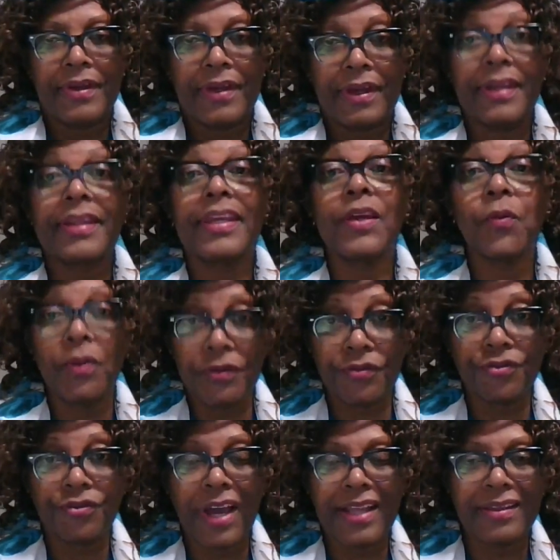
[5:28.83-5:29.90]
And he was
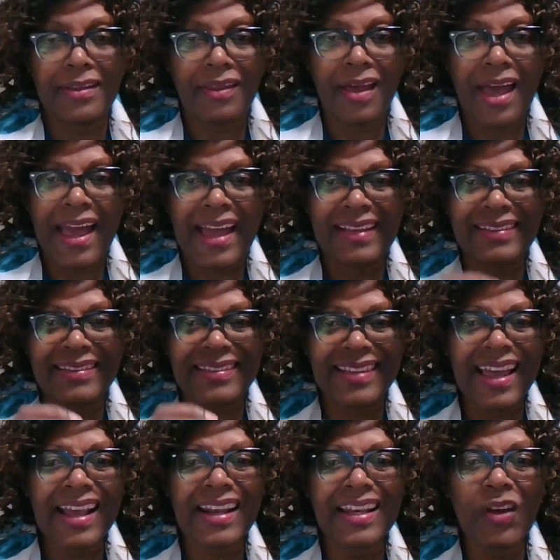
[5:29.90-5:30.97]
right.
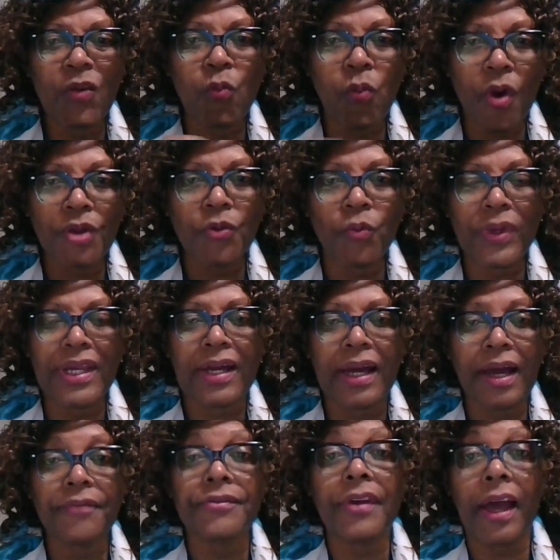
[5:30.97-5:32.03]
Exactly 1 week
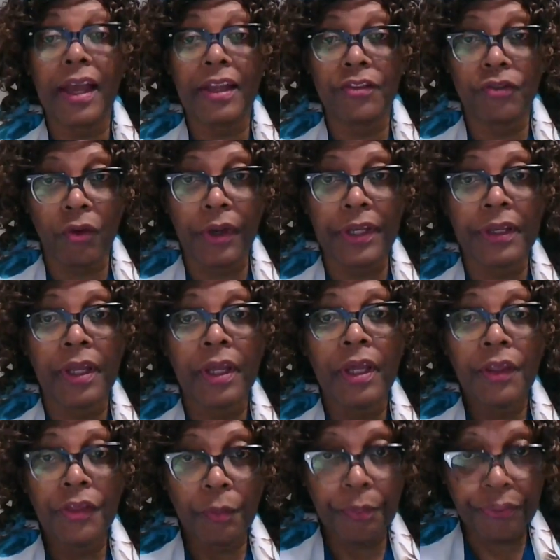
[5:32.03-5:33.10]
after I joined
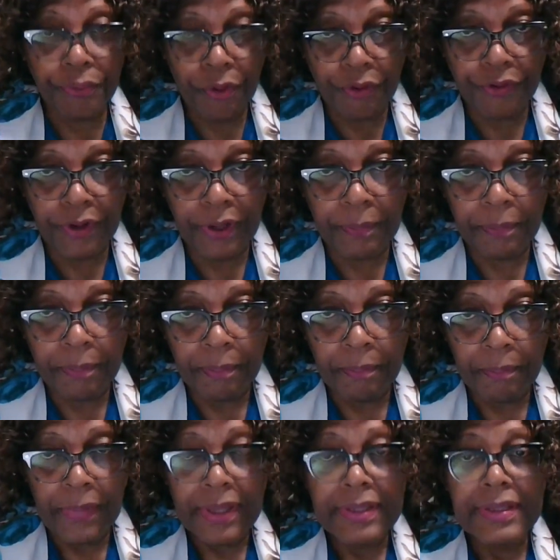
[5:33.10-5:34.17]
the program,
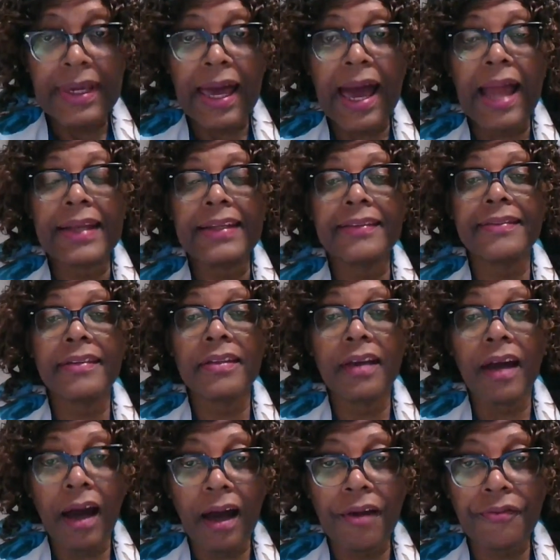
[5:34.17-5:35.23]
Alison
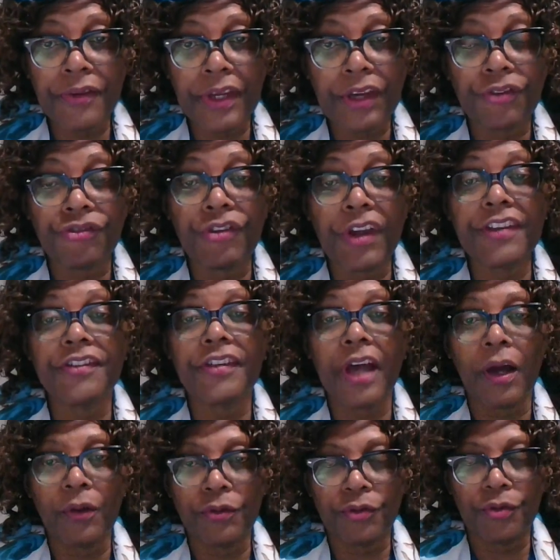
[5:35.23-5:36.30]
Harvey reached
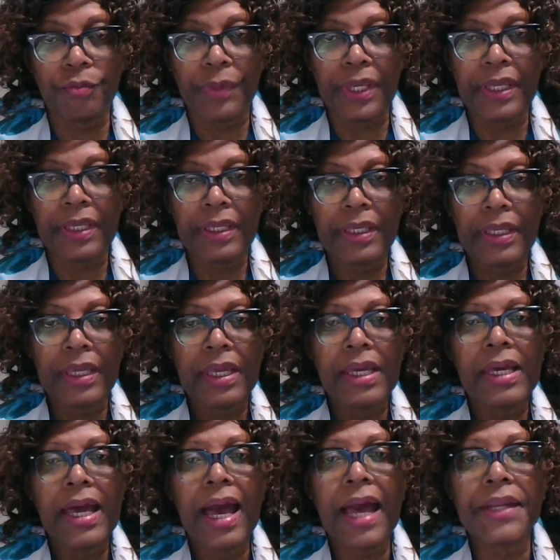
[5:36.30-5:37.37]
out to me
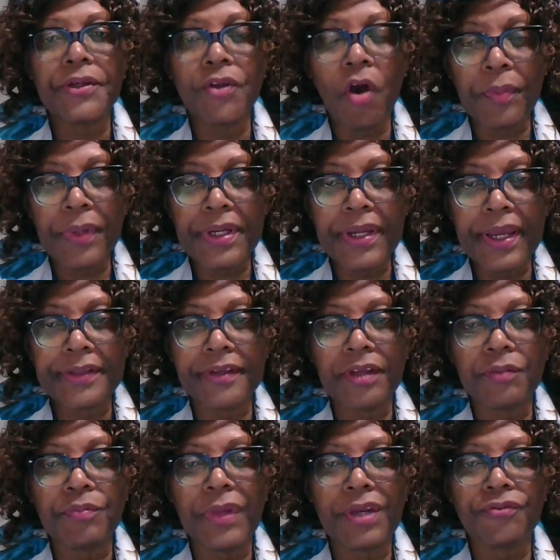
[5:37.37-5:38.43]
and
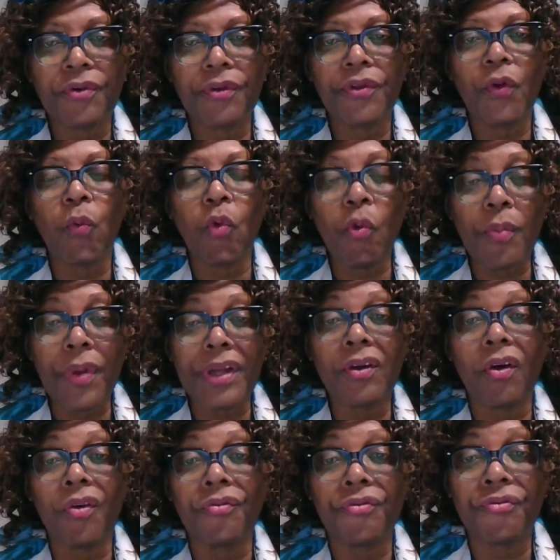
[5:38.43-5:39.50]
nominated me for the Woman
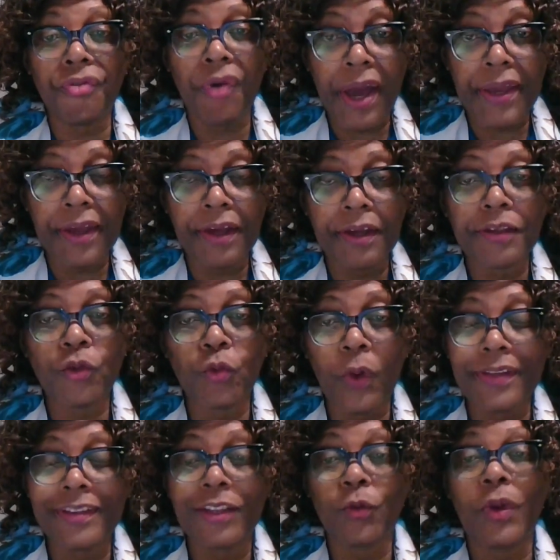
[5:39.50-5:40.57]
on Fire
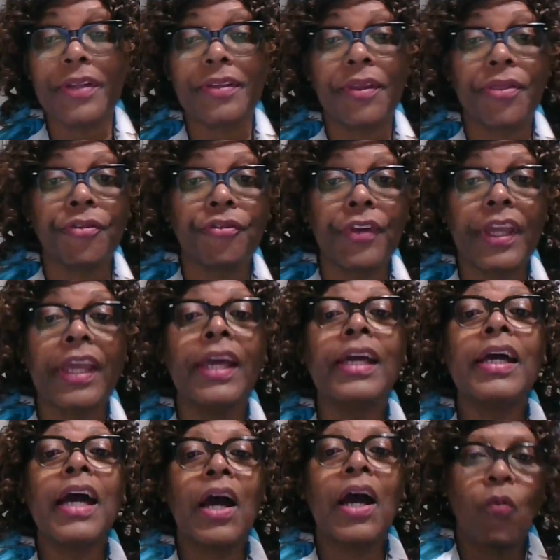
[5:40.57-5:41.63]
2023
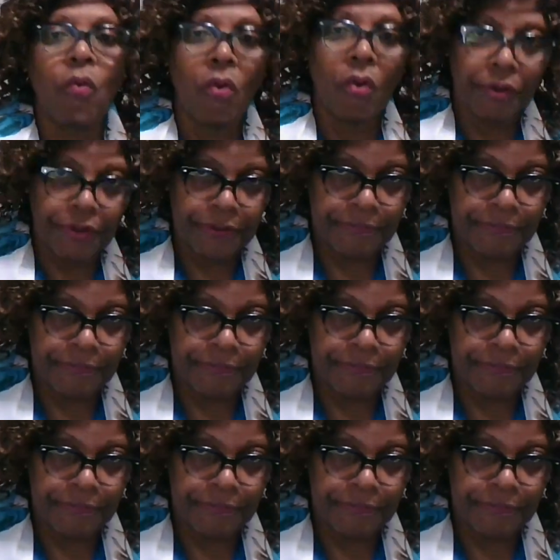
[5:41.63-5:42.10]
award.